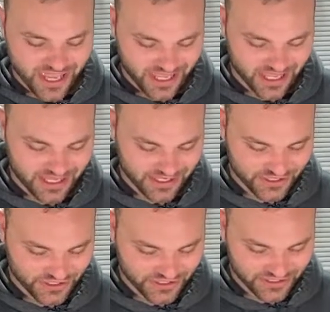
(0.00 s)

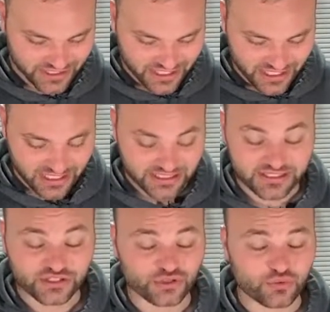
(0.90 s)
and it's
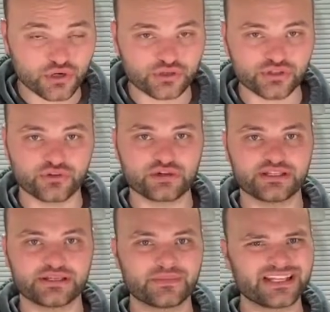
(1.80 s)
200
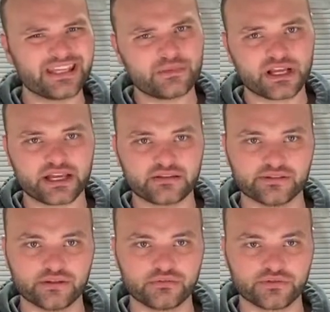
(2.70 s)
degrees. I'm gonna keep it kind of
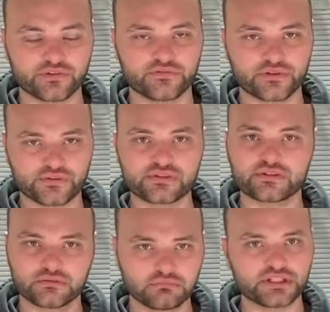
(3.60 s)
low for the first
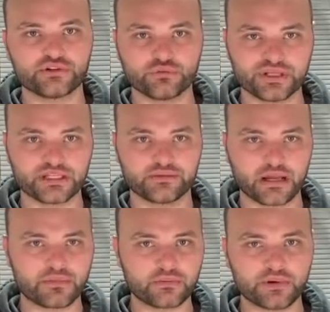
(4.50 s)
little bit.
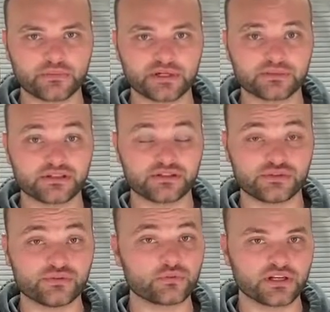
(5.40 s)
I'm gonna bump it up to
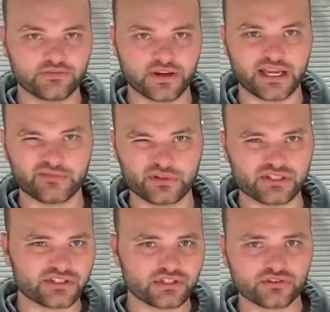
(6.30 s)
225, which
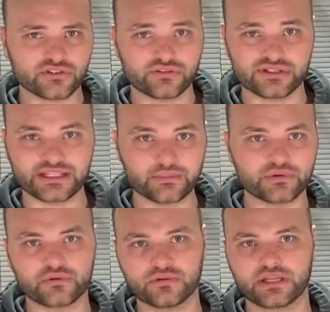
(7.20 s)
is generally your
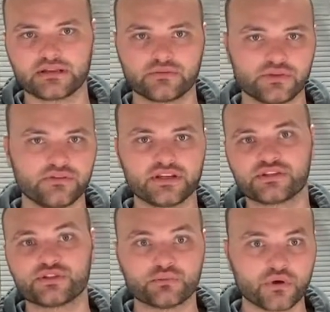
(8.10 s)
typical, like when you think of
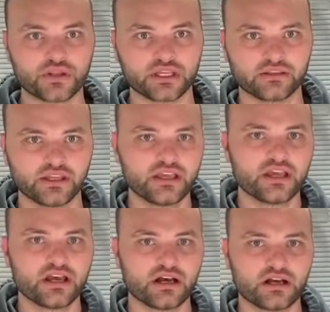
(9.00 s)
smoking.
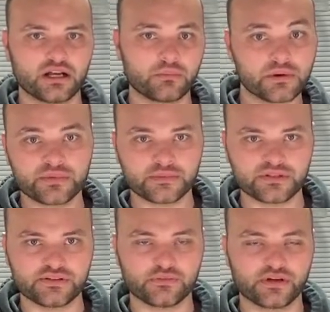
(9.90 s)
I'll bump it up
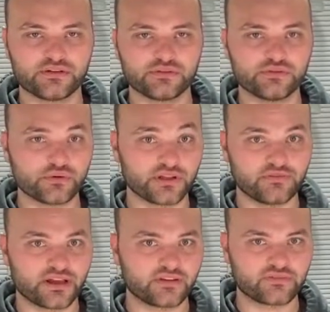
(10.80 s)
to
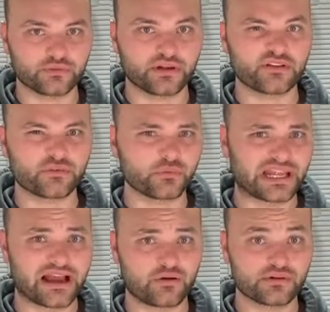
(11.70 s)
225 after about 3
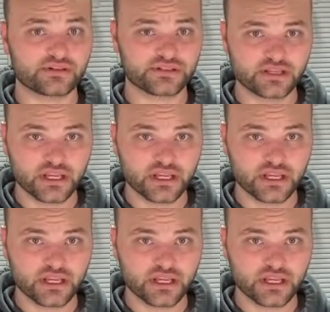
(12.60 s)
hours.